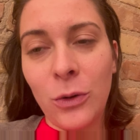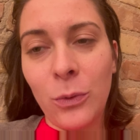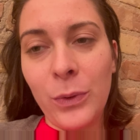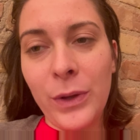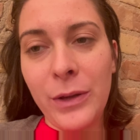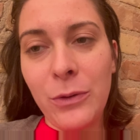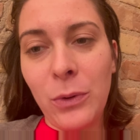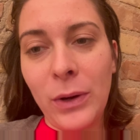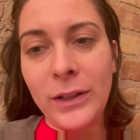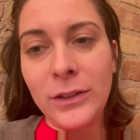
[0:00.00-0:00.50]

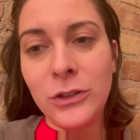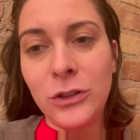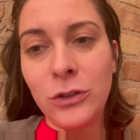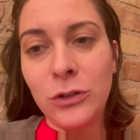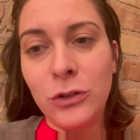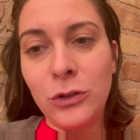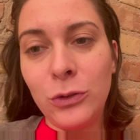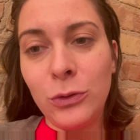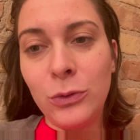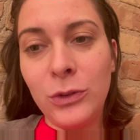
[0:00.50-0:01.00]
we went to
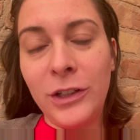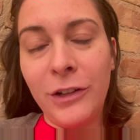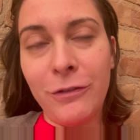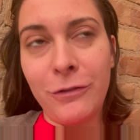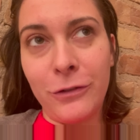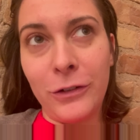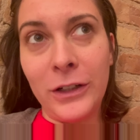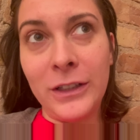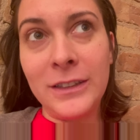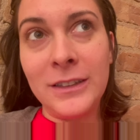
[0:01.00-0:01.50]
two
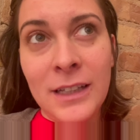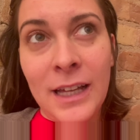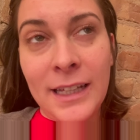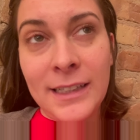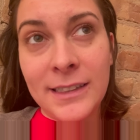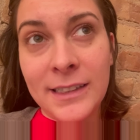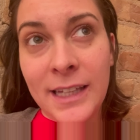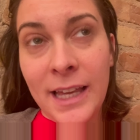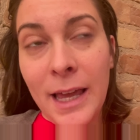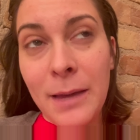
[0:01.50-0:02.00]
different
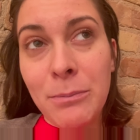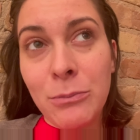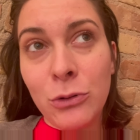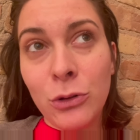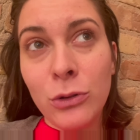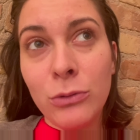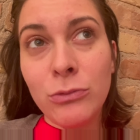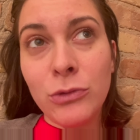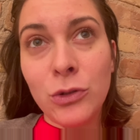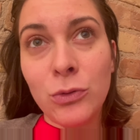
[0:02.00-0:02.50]
escape
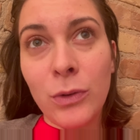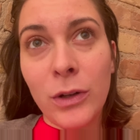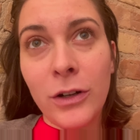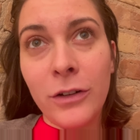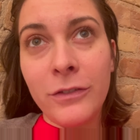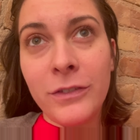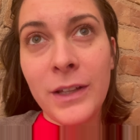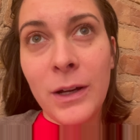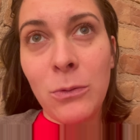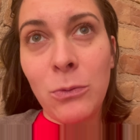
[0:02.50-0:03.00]
rooms. One
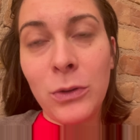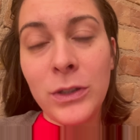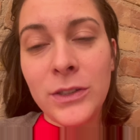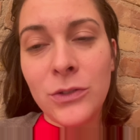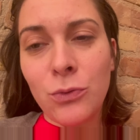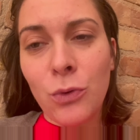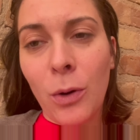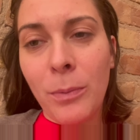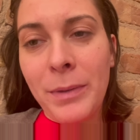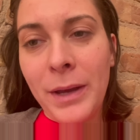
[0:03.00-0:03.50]
of them
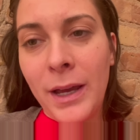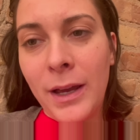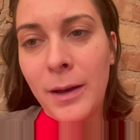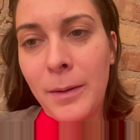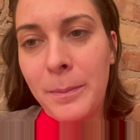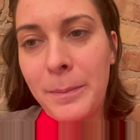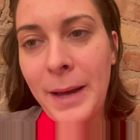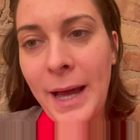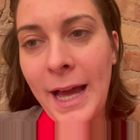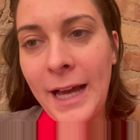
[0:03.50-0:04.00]
was robbing a
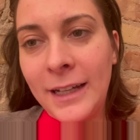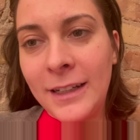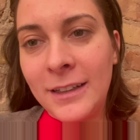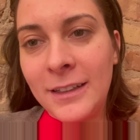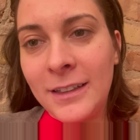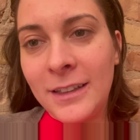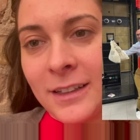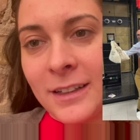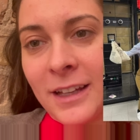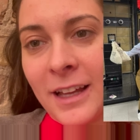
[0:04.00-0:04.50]

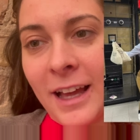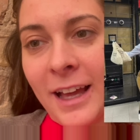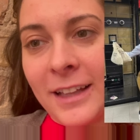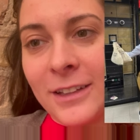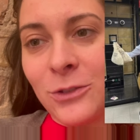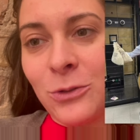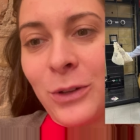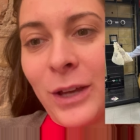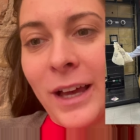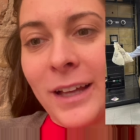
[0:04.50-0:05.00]
bank
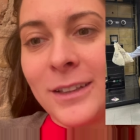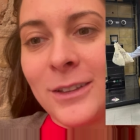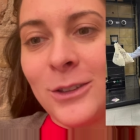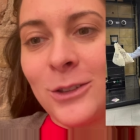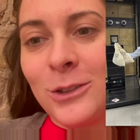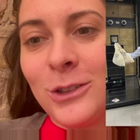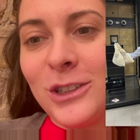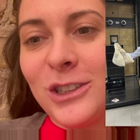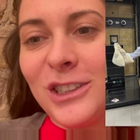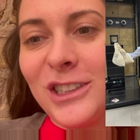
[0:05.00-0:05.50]
and we had
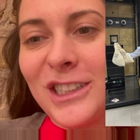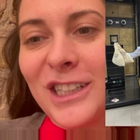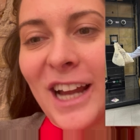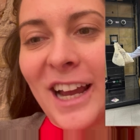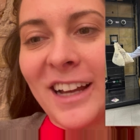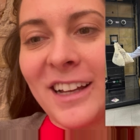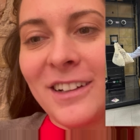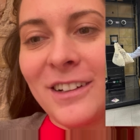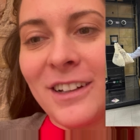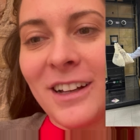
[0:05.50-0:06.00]
to
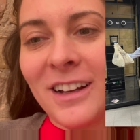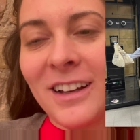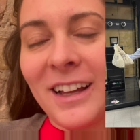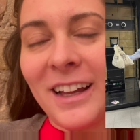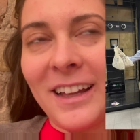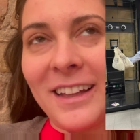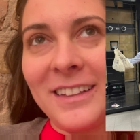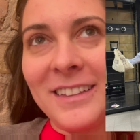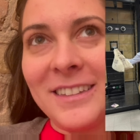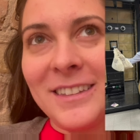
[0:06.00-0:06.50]
check
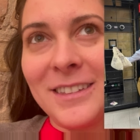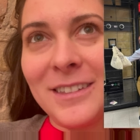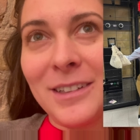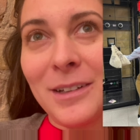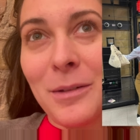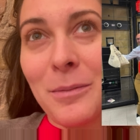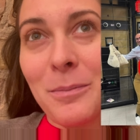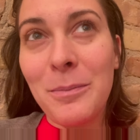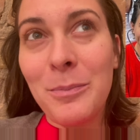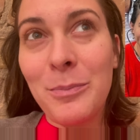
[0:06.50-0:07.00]
and
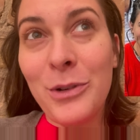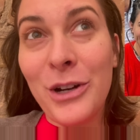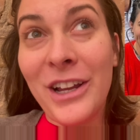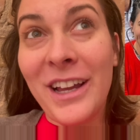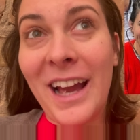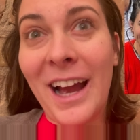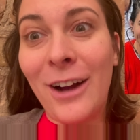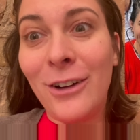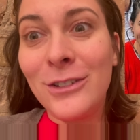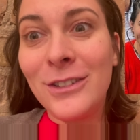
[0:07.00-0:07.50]

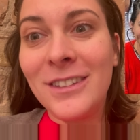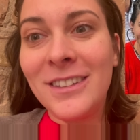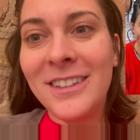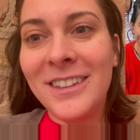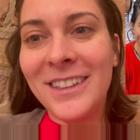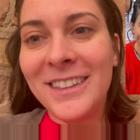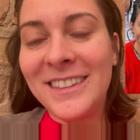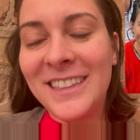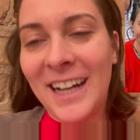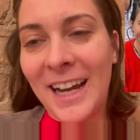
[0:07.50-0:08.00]
bring out
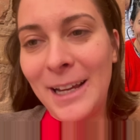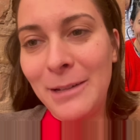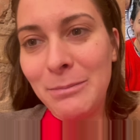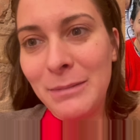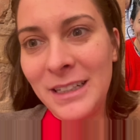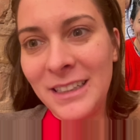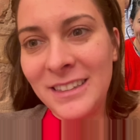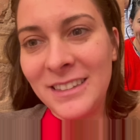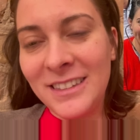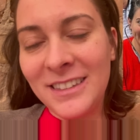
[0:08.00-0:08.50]
the
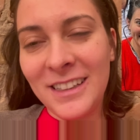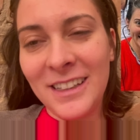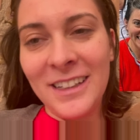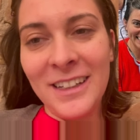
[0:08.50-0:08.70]
diamond,